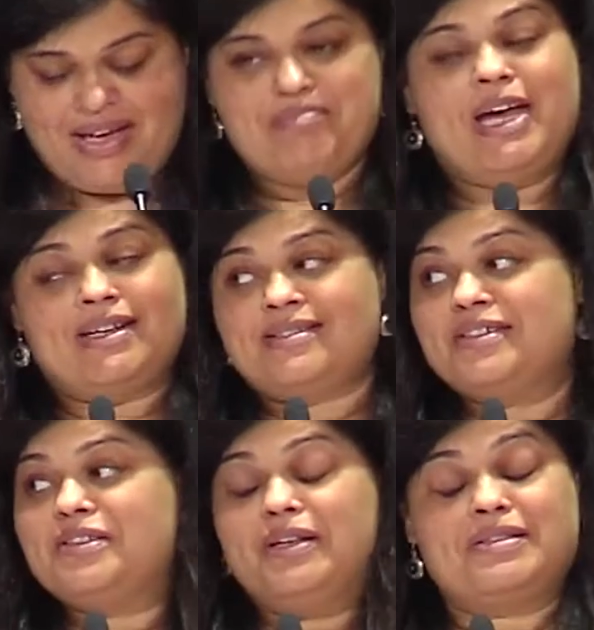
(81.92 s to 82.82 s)
Madison
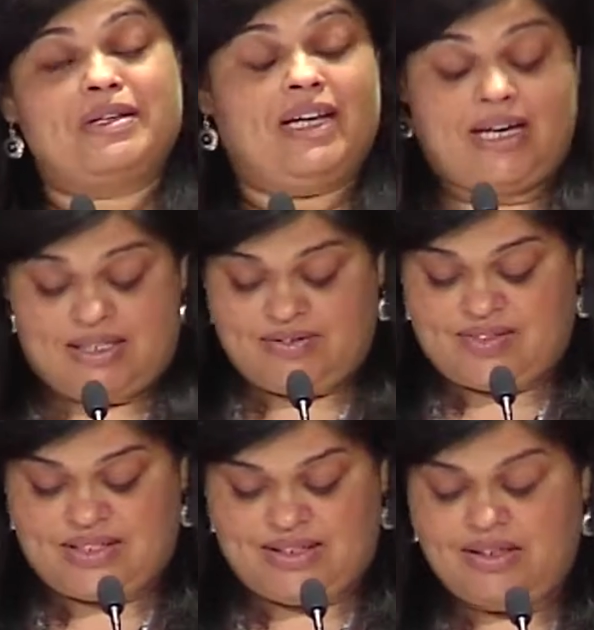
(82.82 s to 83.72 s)
is also an active
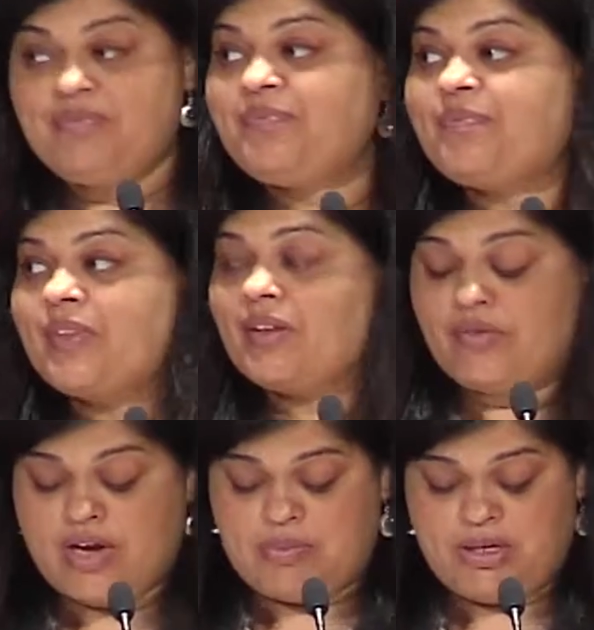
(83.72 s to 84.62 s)
city.
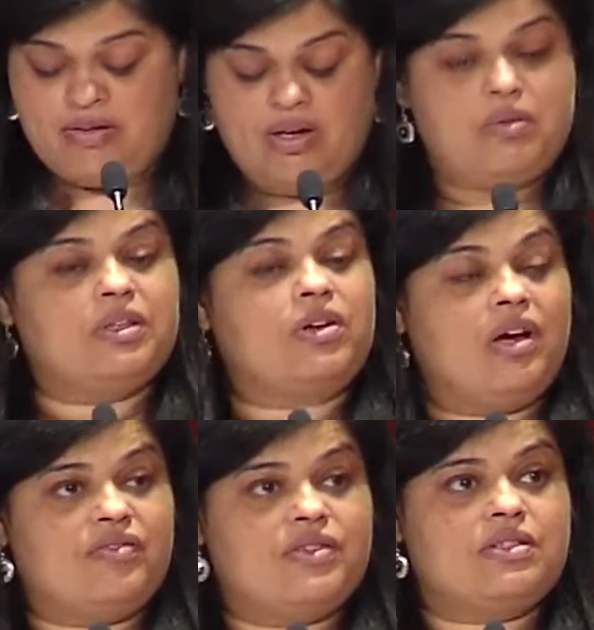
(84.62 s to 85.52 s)
Wrapping around the
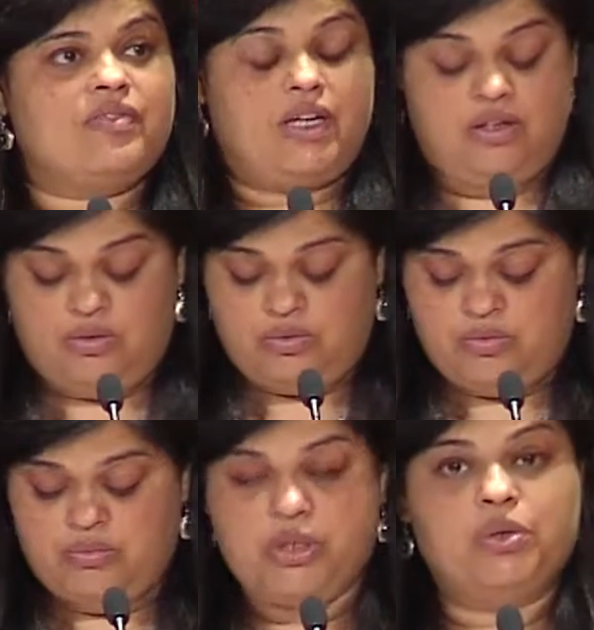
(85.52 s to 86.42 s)
conference venue,
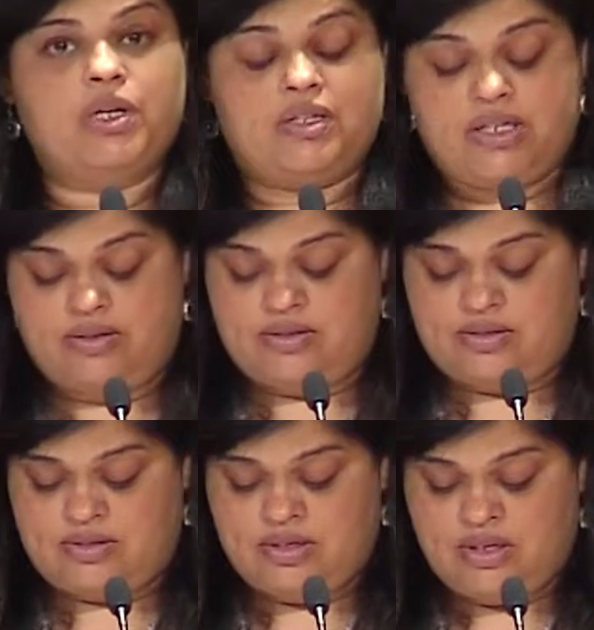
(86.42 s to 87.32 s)
Monona
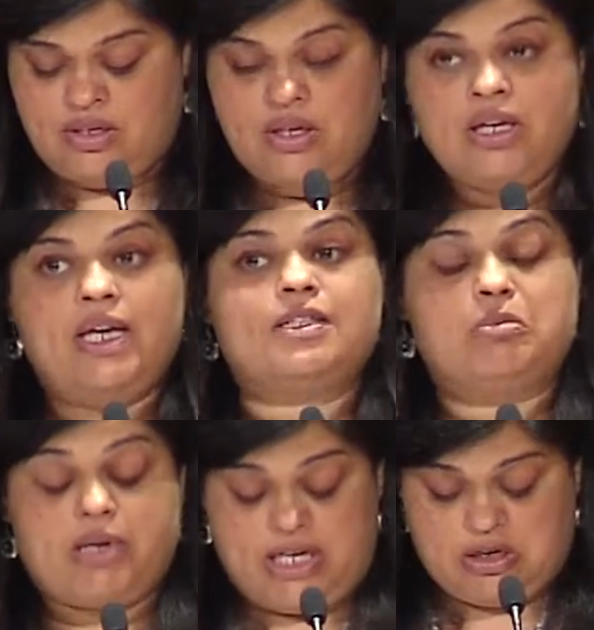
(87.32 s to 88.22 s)
Terrace, is a
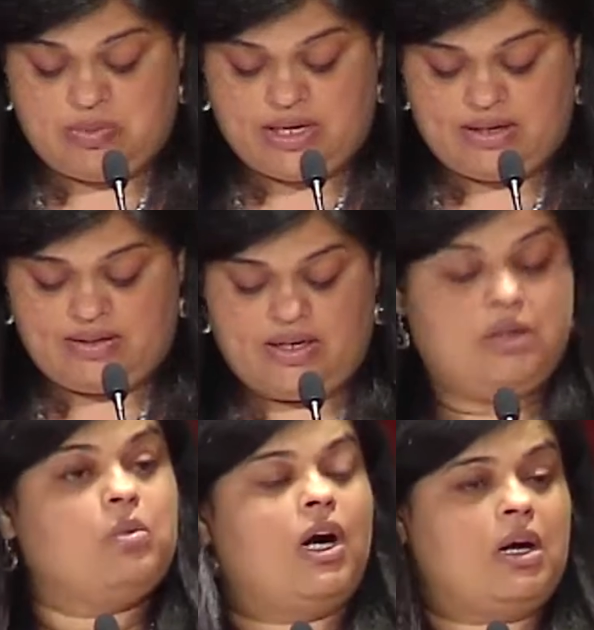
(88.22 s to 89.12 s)
bike path and a
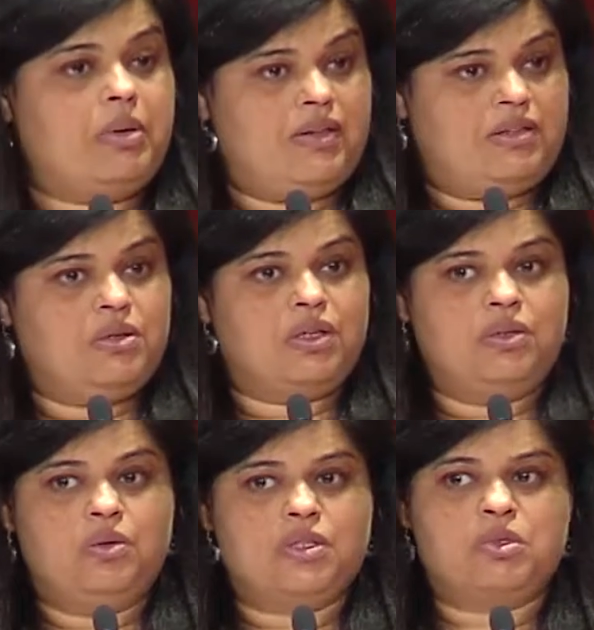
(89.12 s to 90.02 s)
walkway that you can
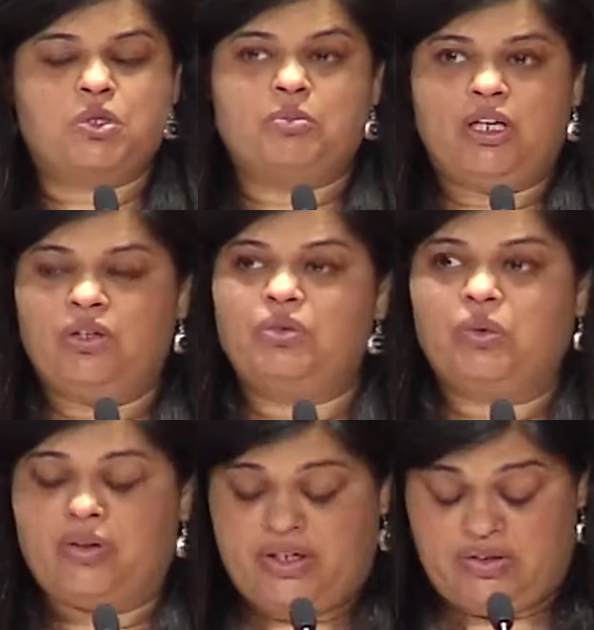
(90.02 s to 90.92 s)
use. I'm sure many of you
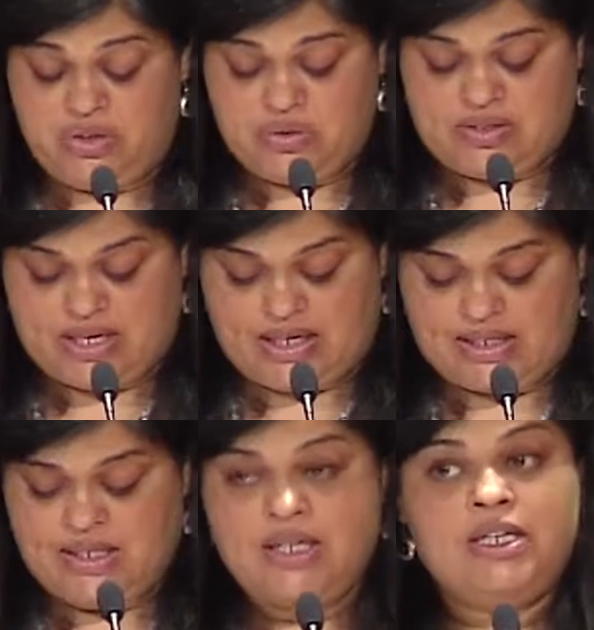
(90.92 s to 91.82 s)
already use that.
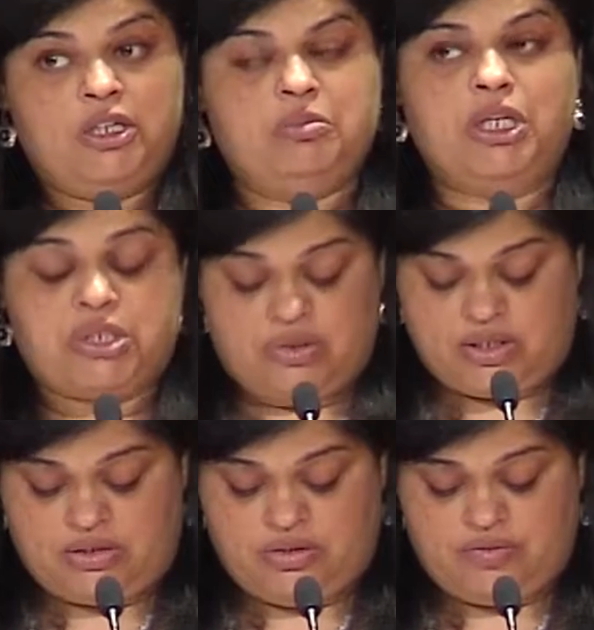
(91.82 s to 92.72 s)
And to make sure
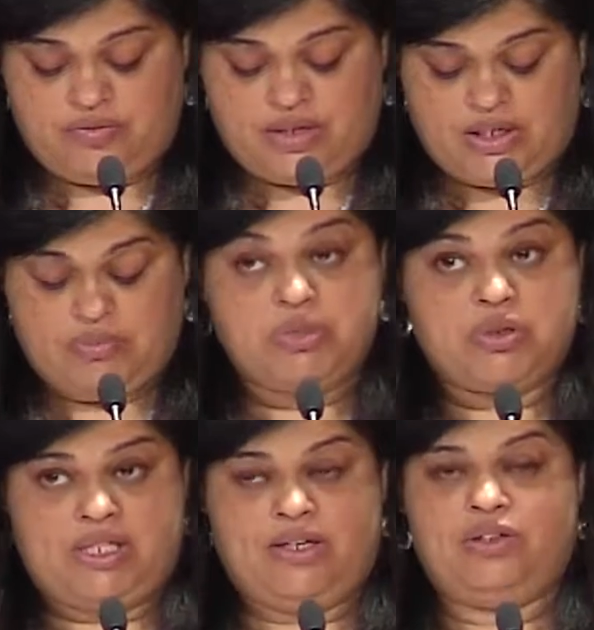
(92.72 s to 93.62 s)
that you
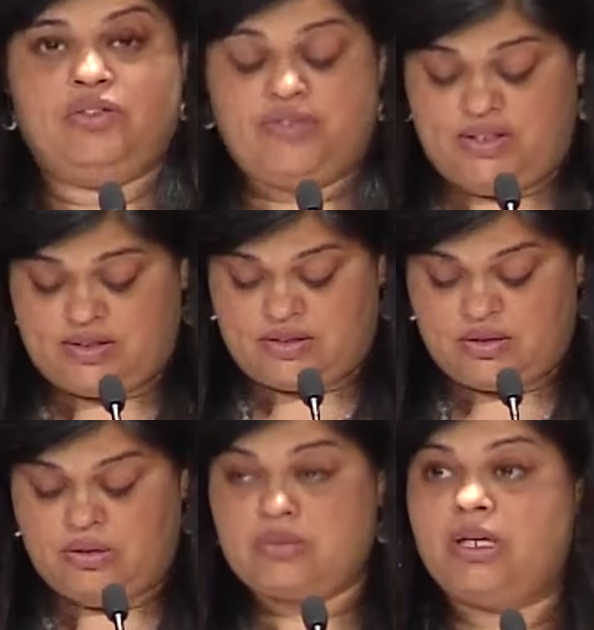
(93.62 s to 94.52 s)
stay on your fitness
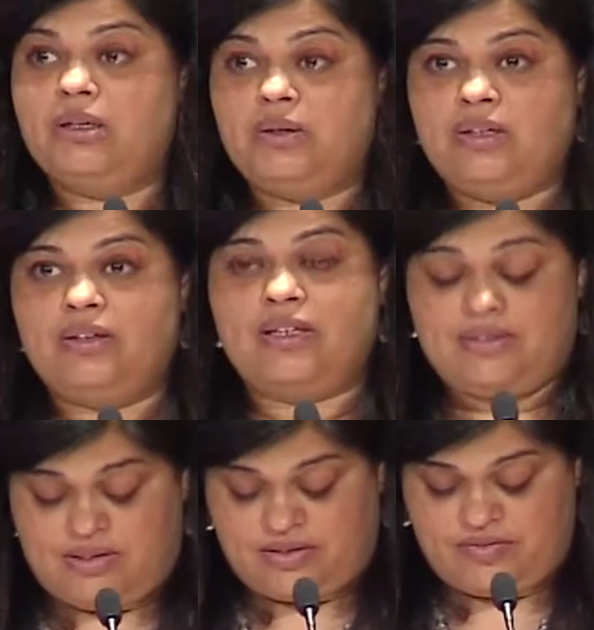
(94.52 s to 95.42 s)
goals while you're here at the
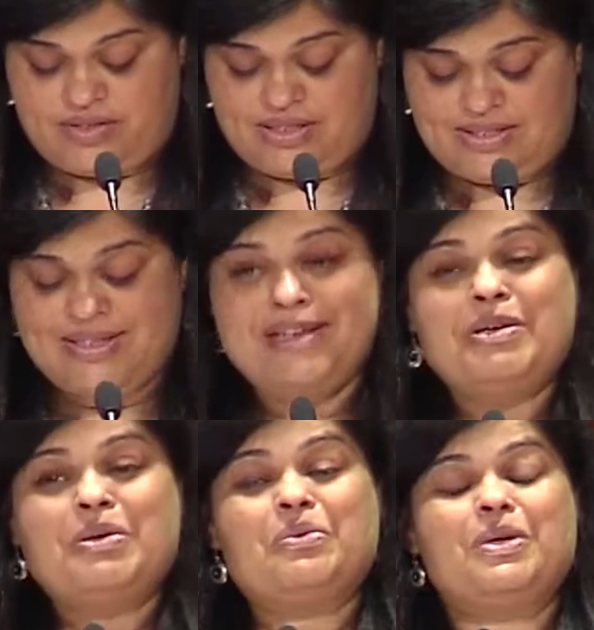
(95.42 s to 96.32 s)
conference,
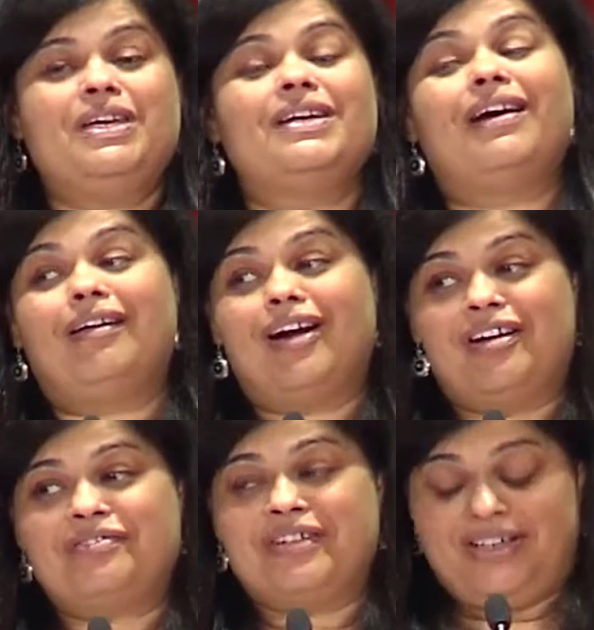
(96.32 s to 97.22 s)
we are
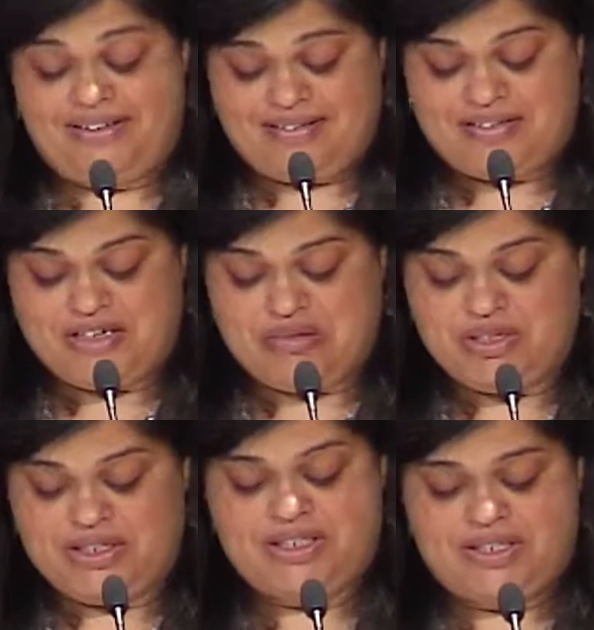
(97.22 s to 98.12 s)
offering
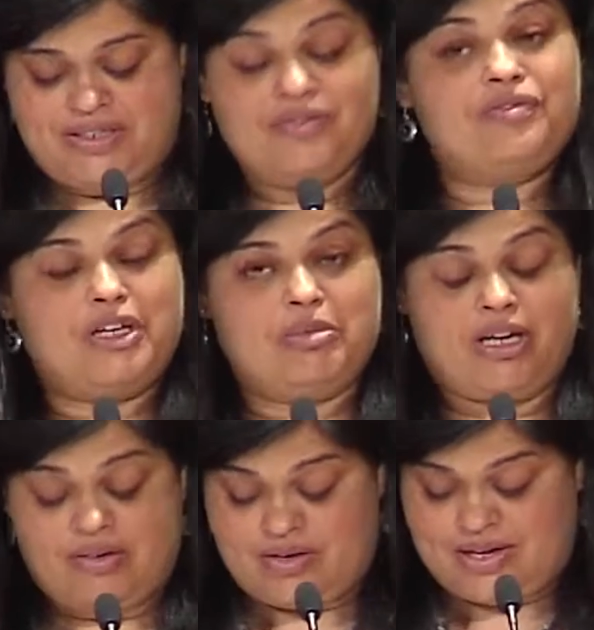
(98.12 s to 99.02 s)
30-minute free
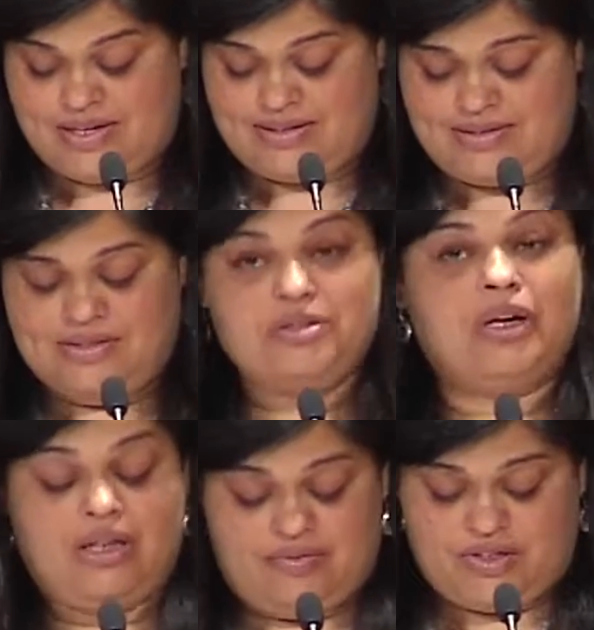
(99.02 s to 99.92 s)
bike rides to
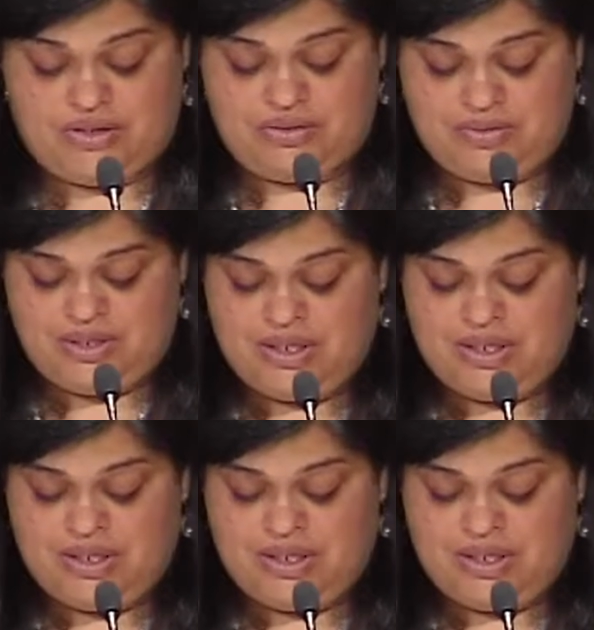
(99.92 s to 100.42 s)
all of you.